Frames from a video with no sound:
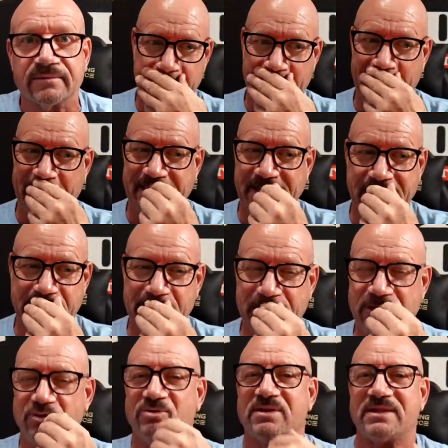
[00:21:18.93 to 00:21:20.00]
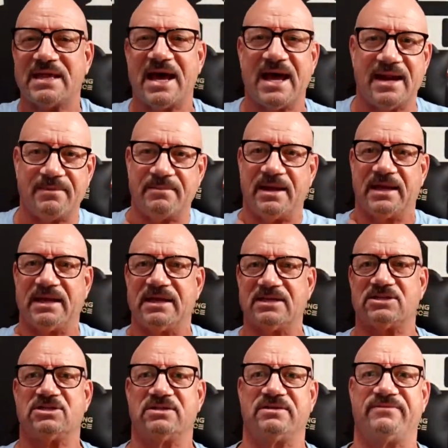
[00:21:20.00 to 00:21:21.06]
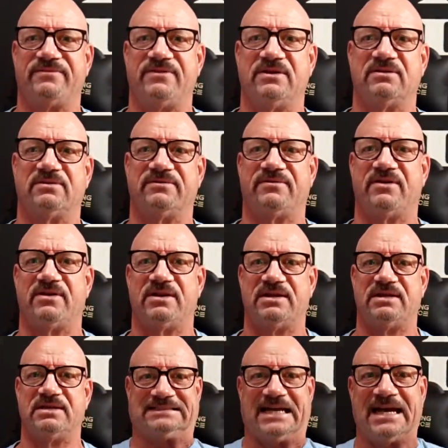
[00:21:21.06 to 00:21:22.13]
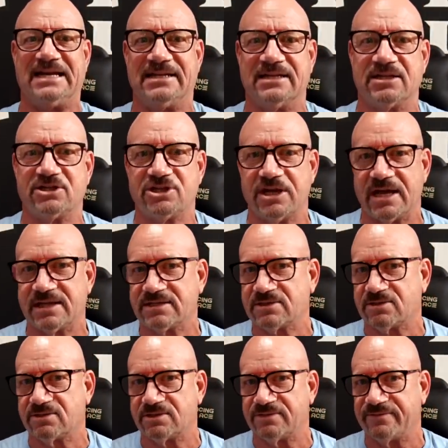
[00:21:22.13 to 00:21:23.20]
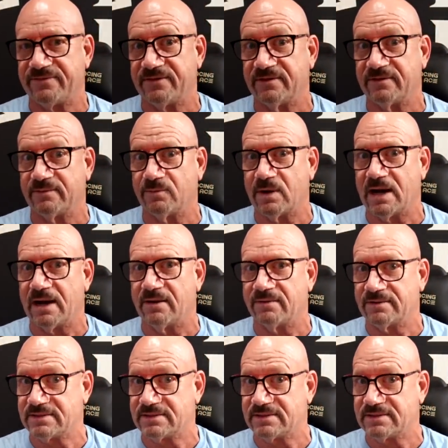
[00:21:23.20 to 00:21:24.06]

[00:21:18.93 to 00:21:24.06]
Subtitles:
Anything to do with that, man, gets you feeling very tight in the chest because you're feeling, wow,